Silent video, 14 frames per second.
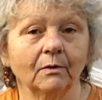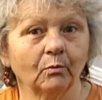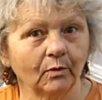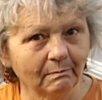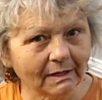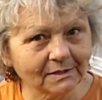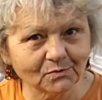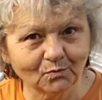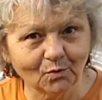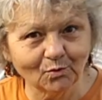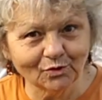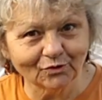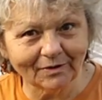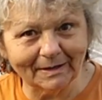we must
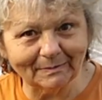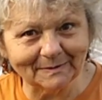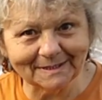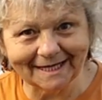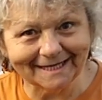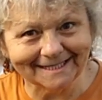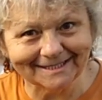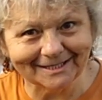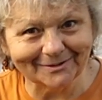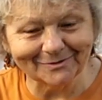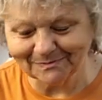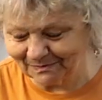water our potatoes,